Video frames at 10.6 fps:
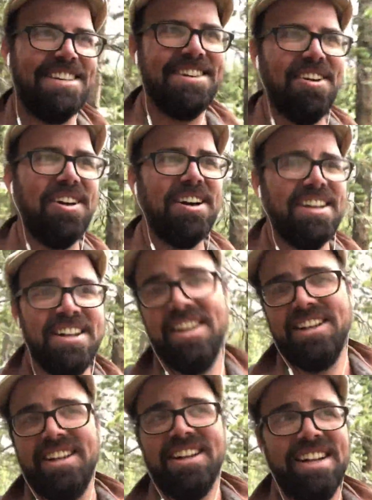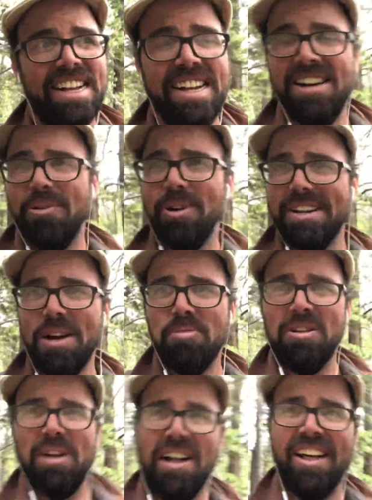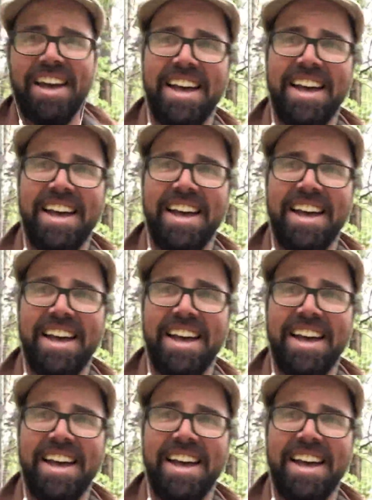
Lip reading: So worked out pretty well.